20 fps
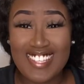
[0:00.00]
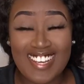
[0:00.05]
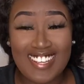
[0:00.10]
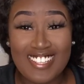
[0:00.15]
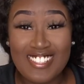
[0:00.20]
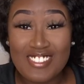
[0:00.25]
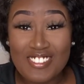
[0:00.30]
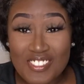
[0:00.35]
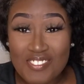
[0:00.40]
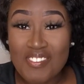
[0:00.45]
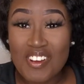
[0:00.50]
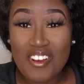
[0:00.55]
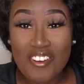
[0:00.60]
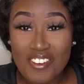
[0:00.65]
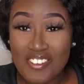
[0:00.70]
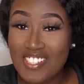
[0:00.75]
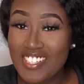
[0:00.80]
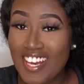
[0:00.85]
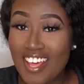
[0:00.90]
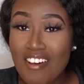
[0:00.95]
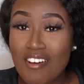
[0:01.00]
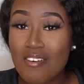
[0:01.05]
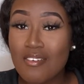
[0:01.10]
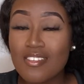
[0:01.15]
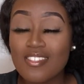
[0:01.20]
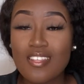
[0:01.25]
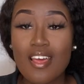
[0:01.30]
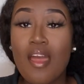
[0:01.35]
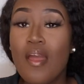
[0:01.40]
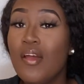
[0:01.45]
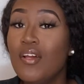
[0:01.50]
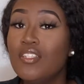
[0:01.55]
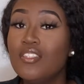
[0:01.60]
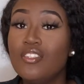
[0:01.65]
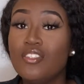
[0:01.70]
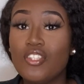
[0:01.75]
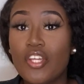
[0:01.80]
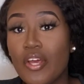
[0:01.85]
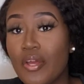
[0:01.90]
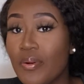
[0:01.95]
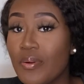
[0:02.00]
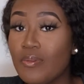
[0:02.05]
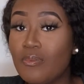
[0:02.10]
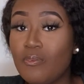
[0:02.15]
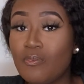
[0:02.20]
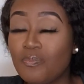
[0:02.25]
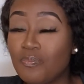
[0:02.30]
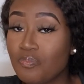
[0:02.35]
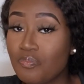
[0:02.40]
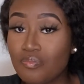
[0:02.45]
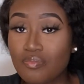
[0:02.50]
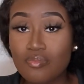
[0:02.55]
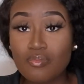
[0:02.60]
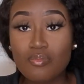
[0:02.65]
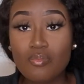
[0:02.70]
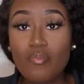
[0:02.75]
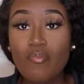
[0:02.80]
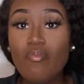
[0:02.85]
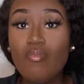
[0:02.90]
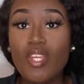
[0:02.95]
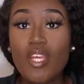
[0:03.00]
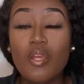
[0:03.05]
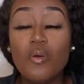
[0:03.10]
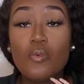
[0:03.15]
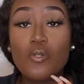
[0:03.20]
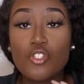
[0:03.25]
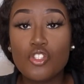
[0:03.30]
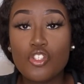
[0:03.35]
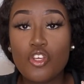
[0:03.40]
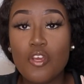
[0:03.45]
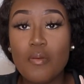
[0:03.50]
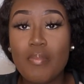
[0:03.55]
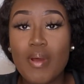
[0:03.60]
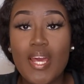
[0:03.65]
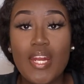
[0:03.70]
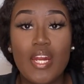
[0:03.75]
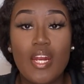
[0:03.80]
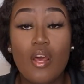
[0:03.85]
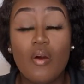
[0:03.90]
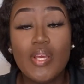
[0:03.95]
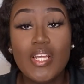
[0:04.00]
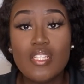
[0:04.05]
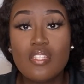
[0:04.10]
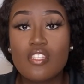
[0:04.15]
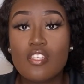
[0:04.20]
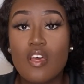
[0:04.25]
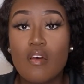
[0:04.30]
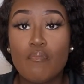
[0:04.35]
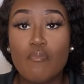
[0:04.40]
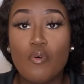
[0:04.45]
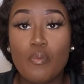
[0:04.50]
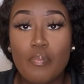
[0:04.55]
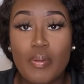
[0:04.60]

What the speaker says: I could do my own nails? No. It was so bad. And I'll insert more